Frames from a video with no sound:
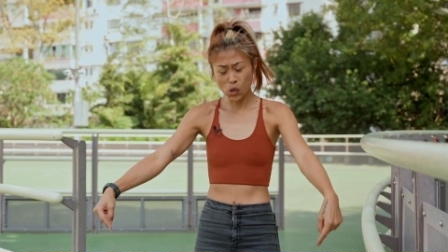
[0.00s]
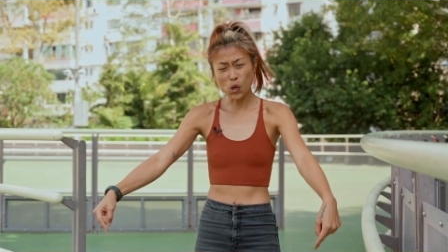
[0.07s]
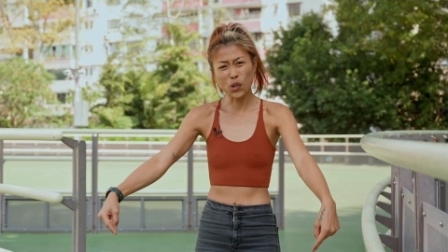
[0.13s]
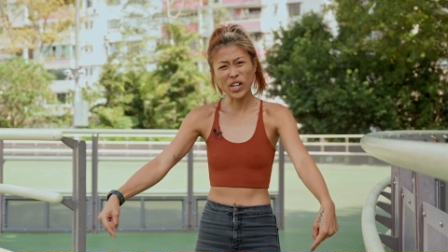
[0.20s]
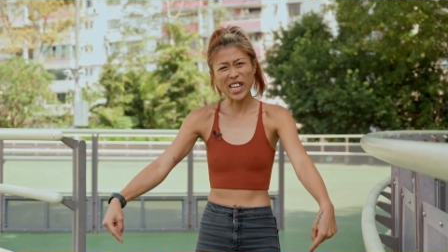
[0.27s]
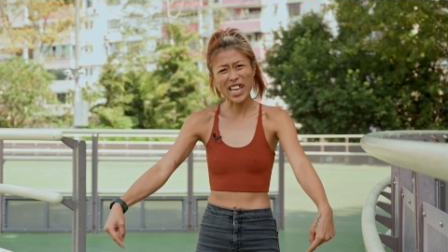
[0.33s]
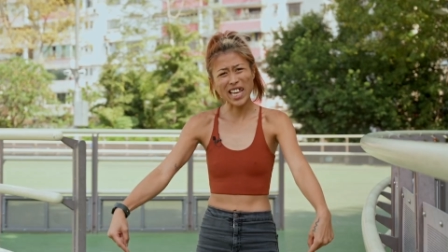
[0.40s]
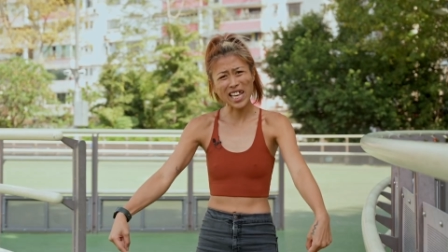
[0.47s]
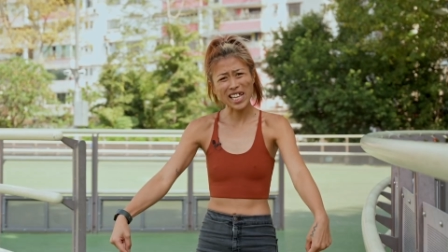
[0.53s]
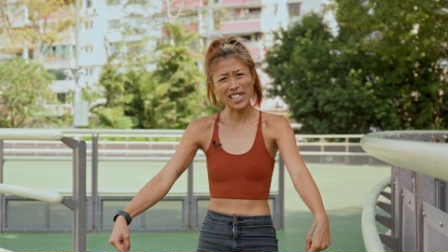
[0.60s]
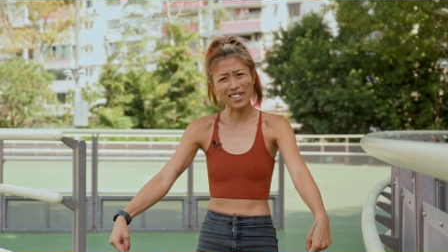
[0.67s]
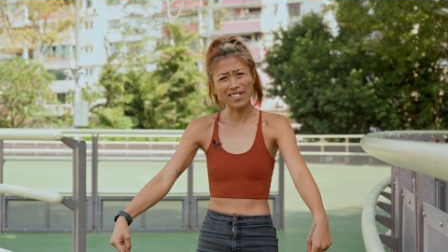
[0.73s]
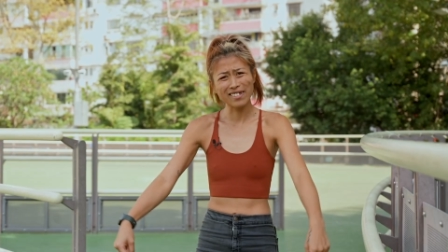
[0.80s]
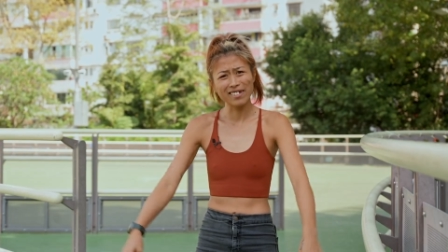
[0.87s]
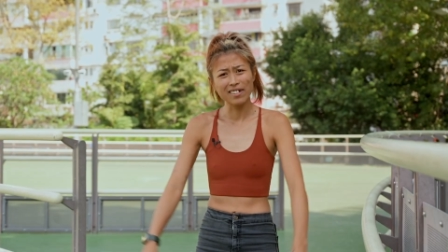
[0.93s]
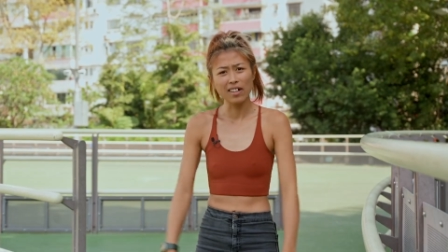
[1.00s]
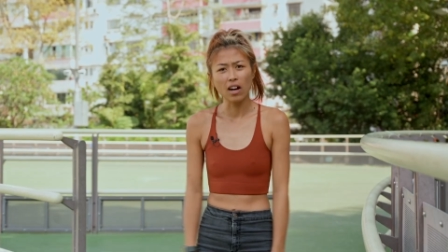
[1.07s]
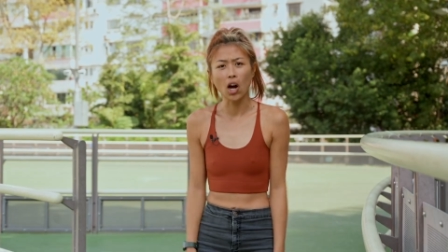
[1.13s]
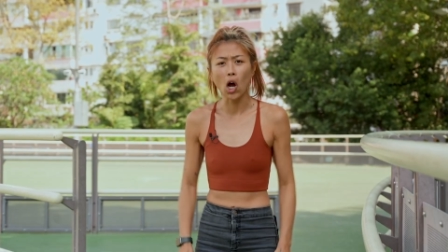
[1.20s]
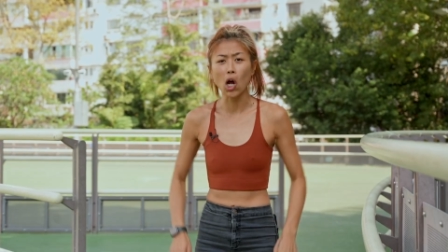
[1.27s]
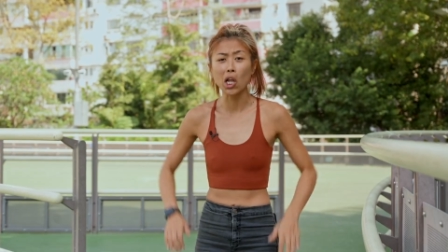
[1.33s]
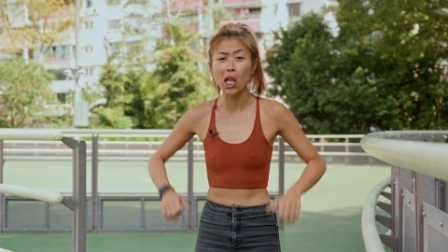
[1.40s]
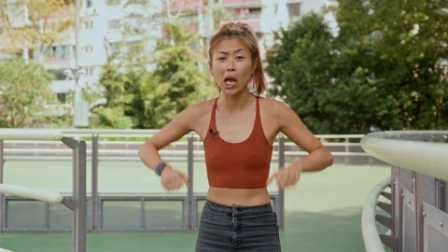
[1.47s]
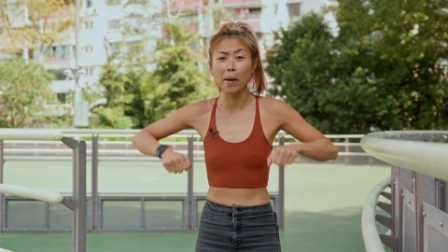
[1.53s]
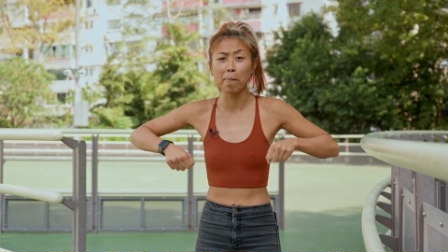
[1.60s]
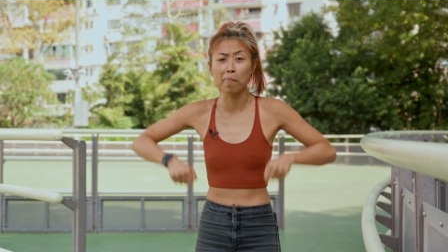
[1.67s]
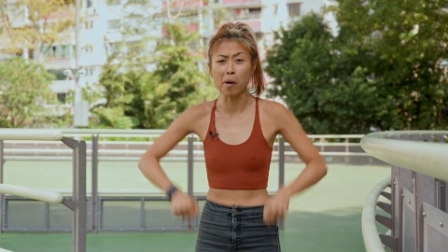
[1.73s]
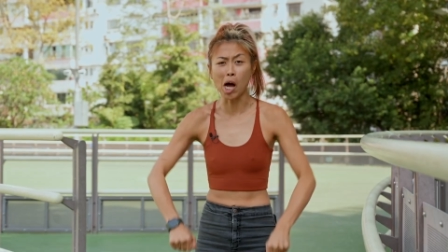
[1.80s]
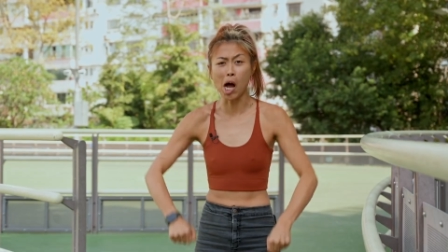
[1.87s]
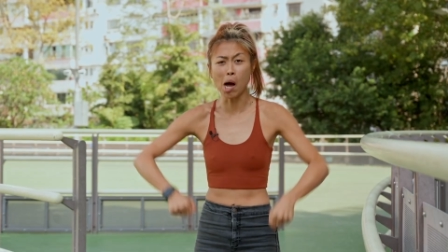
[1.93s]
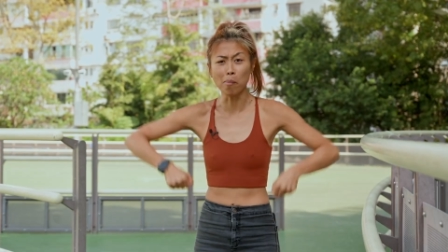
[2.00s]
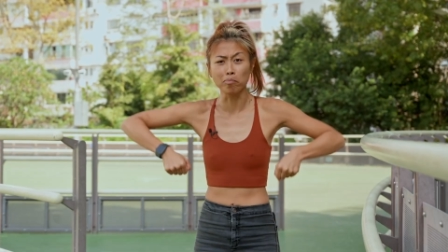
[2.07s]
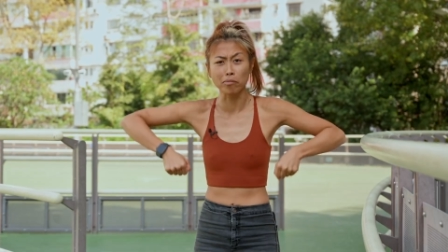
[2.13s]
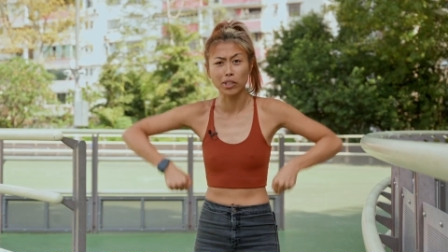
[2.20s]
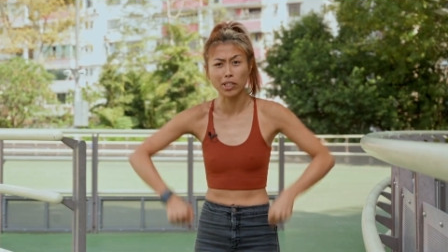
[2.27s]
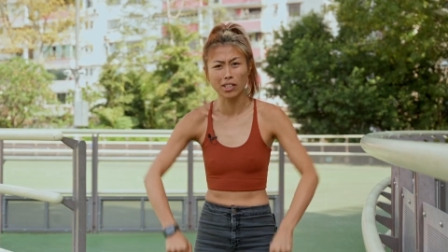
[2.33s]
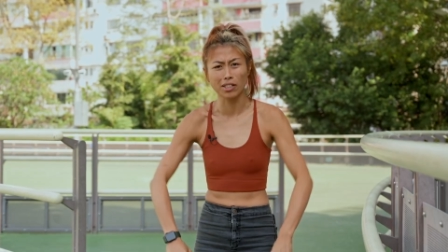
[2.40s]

Your knees are like pumps.